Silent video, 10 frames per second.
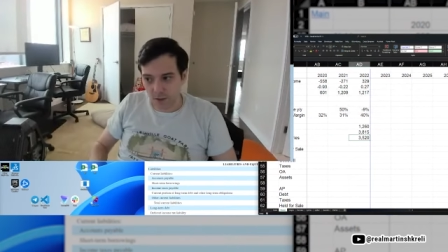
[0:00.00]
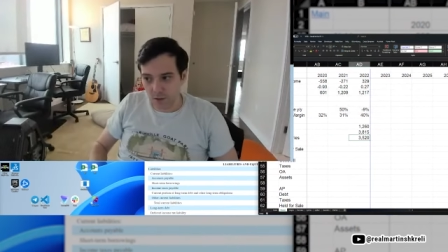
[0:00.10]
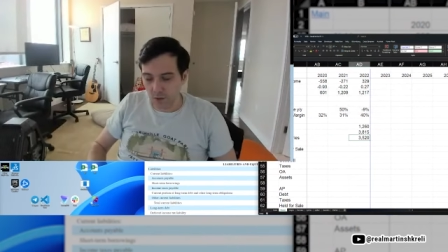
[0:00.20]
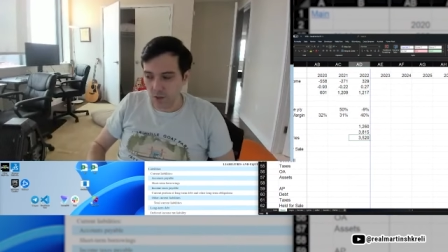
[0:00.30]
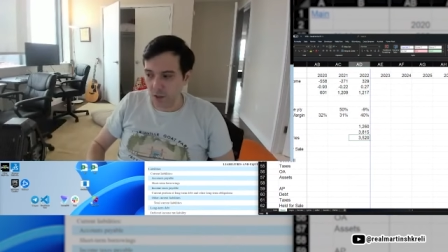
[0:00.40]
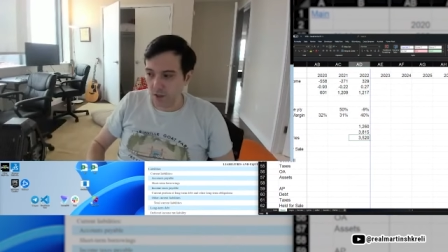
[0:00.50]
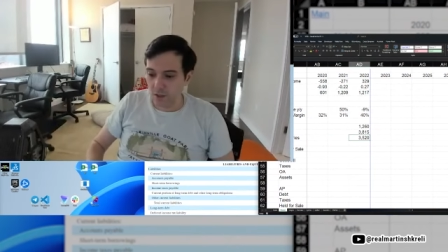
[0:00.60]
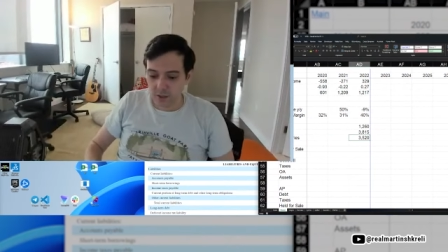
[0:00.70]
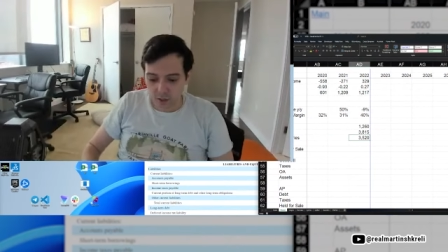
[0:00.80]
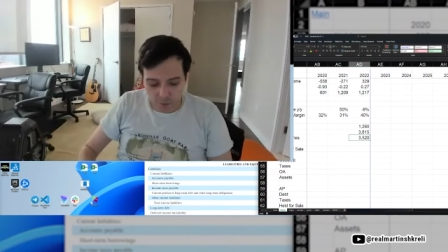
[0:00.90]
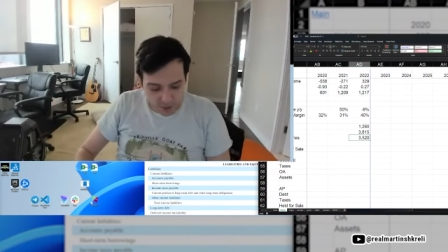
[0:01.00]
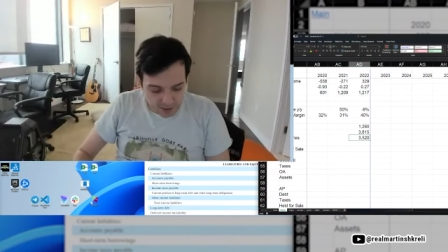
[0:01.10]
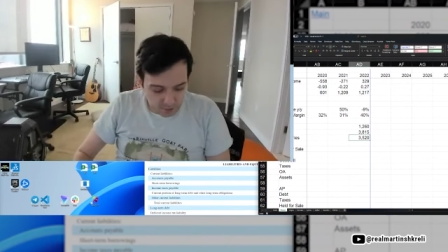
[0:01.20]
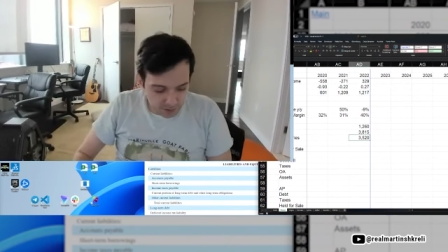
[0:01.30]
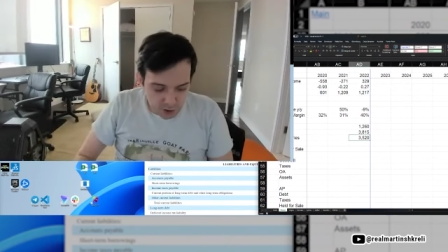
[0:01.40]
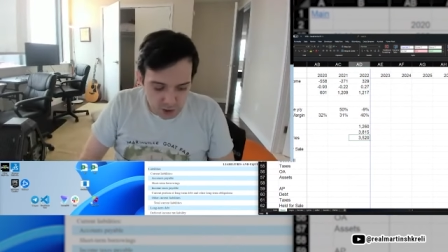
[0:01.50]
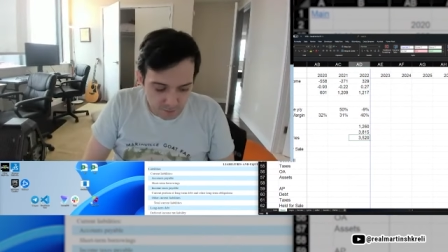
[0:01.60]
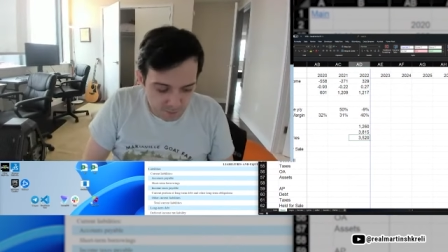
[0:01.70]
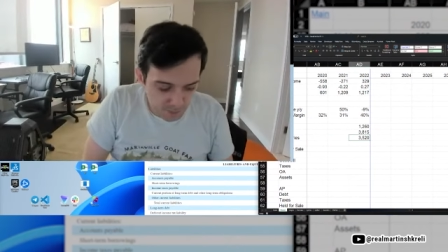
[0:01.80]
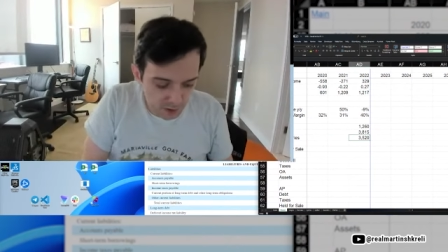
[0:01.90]
or you know possibly chip
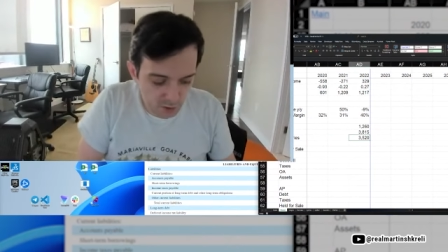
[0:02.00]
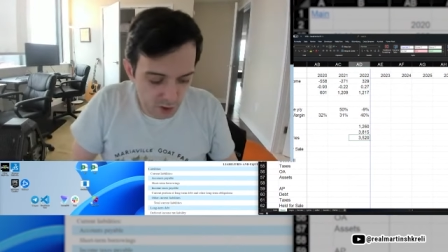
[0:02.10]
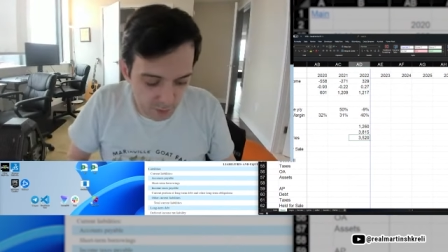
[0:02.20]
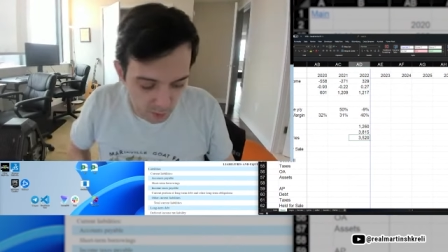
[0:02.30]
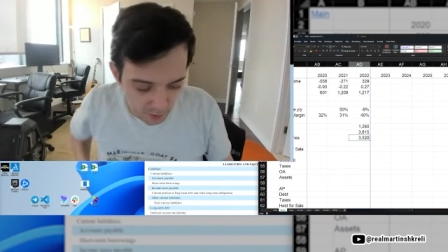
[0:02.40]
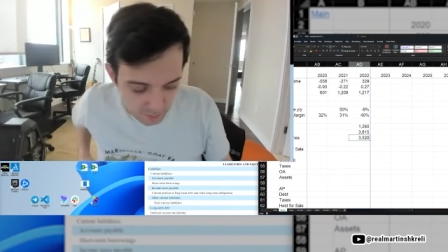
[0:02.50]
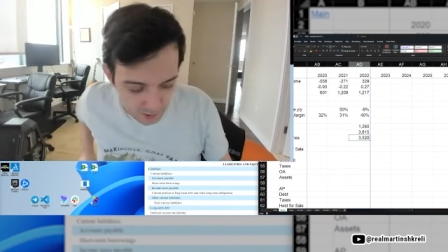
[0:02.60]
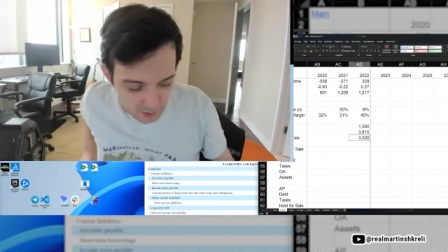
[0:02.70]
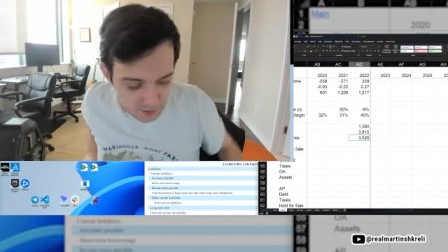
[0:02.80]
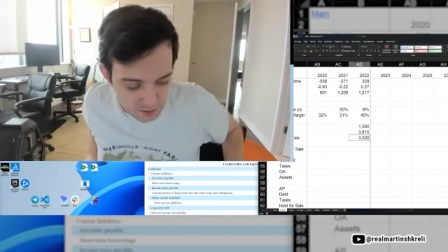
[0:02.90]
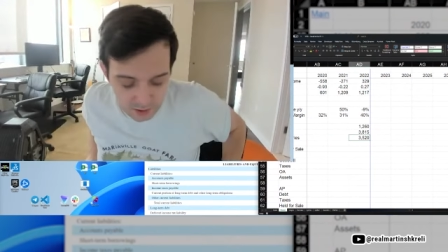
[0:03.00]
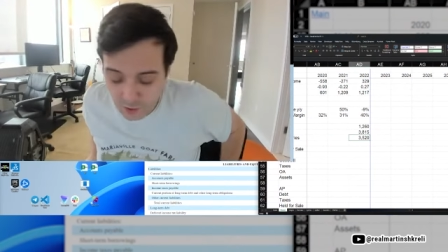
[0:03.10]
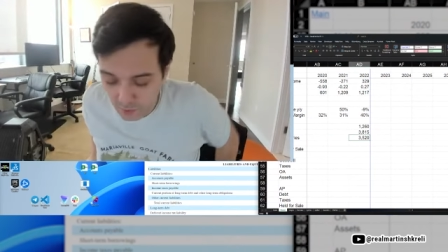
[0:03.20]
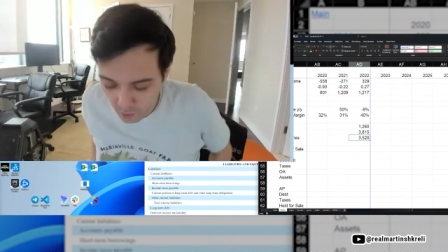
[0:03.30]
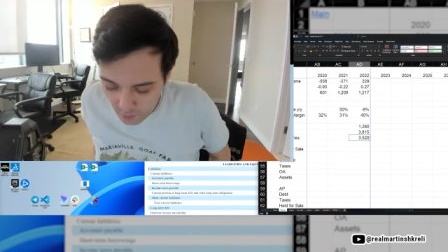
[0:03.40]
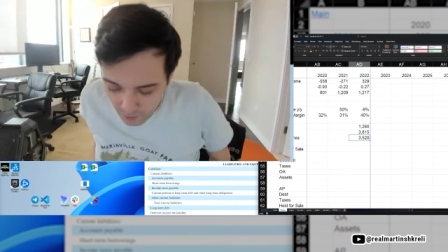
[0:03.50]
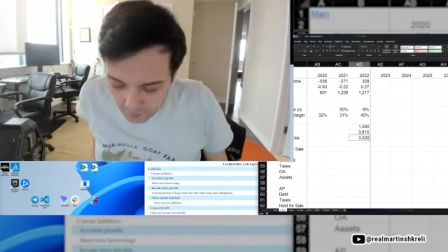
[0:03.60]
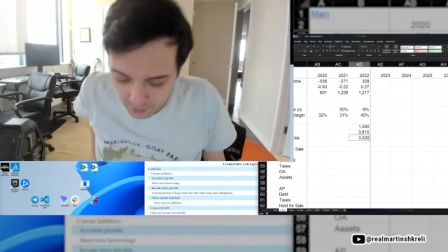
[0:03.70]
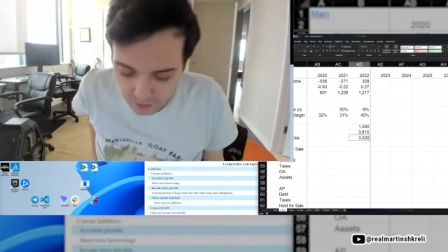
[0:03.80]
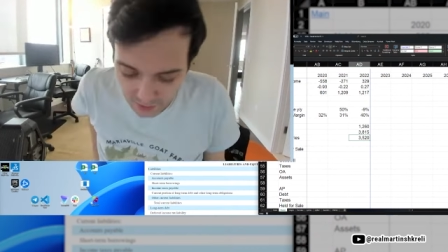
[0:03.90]
you know chip equipment, not chip equipment,
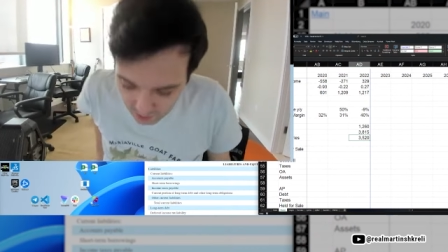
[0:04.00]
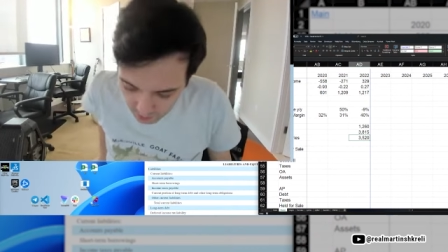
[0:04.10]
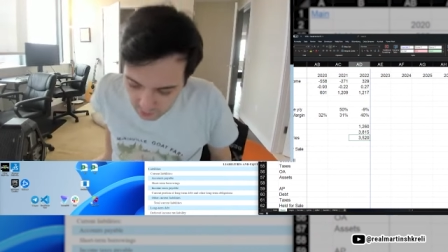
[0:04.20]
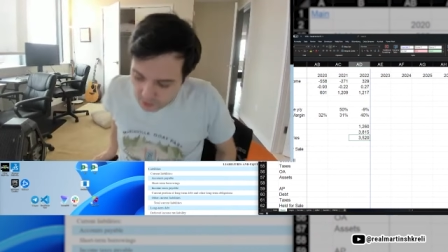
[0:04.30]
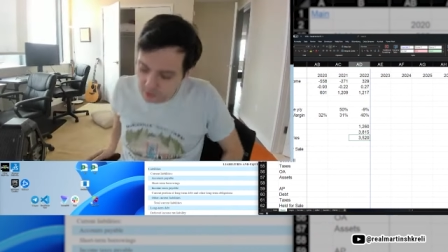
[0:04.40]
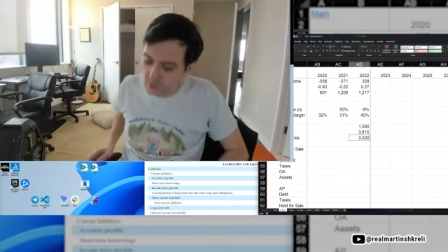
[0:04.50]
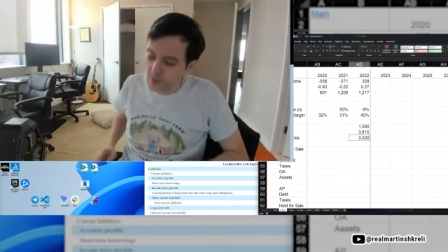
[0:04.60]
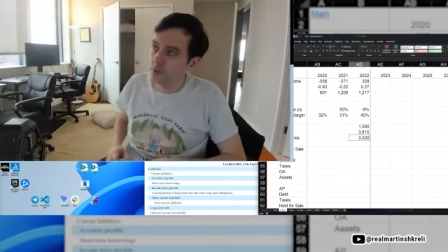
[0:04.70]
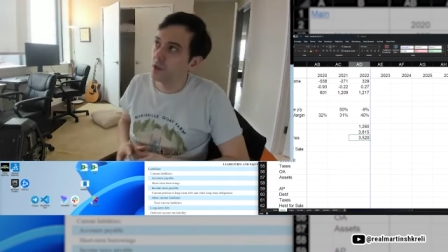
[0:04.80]
but let's say I don't know